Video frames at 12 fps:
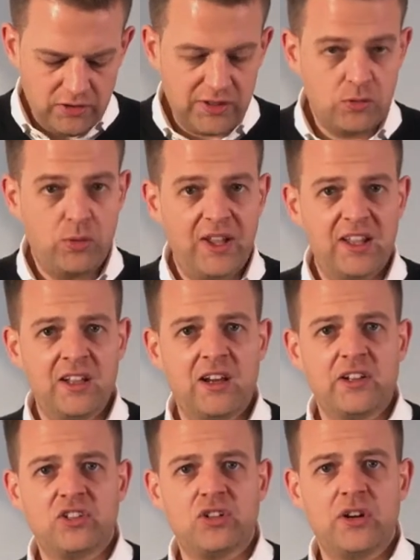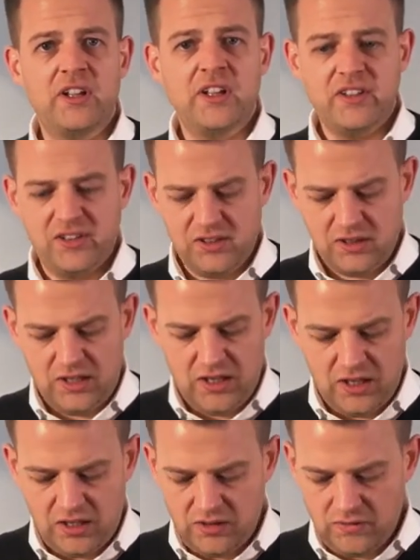the weighing electronics
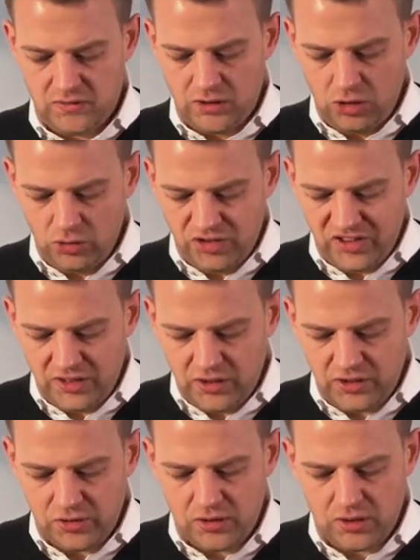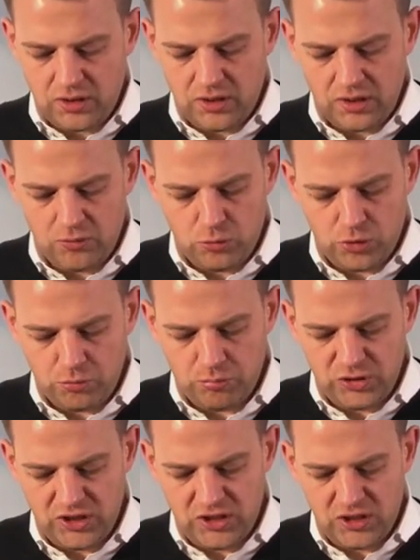and the load cells would
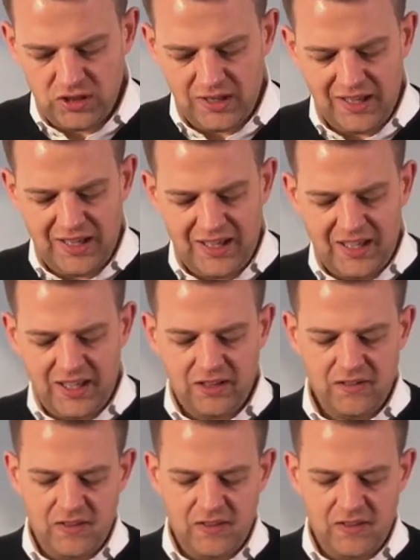be a